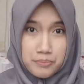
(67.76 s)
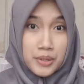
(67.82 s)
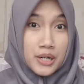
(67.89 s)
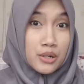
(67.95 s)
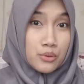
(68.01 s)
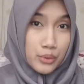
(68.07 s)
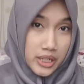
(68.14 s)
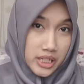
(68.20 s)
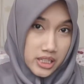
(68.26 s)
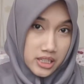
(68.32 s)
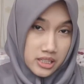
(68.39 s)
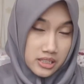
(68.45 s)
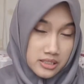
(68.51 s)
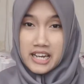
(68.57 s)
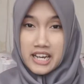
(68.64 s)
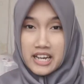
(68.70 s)
per week,
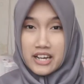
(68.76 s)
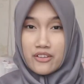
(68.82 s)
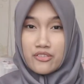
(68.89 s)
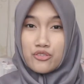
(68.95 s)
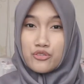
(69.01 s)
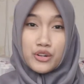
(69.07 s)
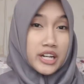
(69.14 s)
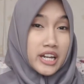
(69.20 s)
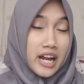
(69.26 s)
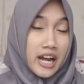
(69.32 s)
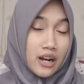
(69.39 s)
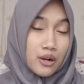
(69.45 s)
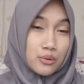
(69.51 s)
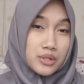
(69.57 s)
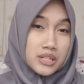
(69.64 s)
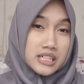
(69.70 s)
and 3
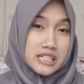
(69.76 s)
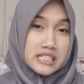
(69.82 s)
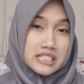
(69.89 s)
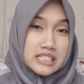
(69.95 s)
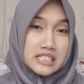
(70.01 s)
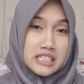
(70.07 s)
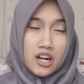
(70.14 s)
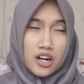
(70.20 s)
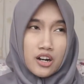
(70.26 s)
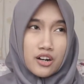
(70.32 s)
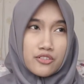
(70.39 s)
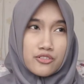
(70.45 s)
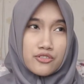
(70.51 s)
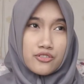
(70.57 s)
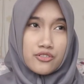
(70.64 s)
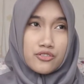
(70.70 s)
hours
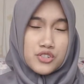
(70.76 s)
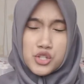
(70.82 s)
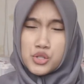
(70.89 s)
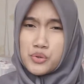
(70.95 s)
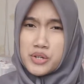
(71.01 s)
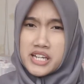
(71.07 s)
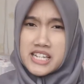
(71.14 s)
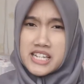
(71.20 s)
of doing